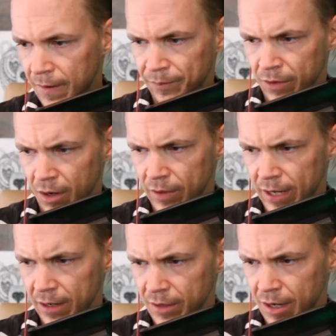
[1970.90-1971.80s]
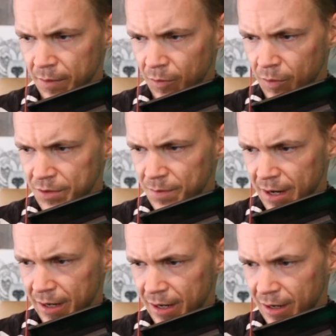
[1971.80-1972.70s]
Okay, where's
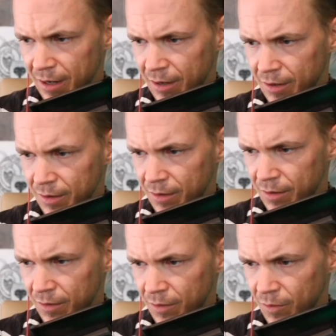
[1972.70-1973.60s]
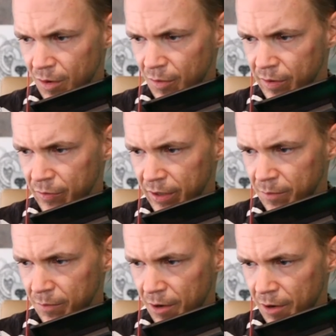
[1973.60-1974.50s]
my? We need a
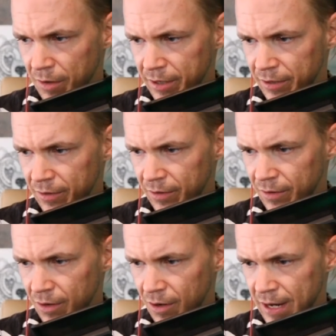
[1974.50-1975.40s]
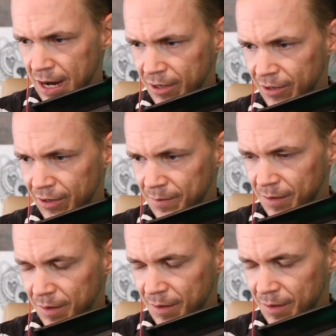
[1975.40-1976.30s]
mod right here. Oh yeah, good.
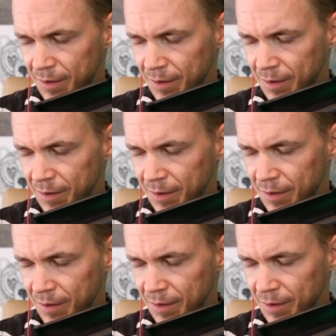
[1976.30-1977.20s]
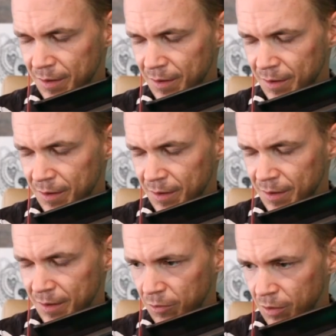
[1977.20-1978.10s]
I'm glad. Thank you guys for removing
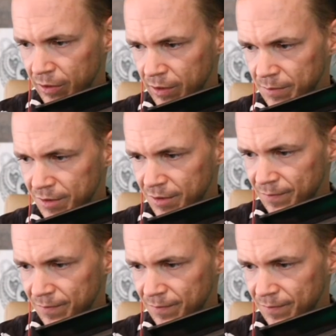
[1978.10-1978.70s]
Crypto Williams.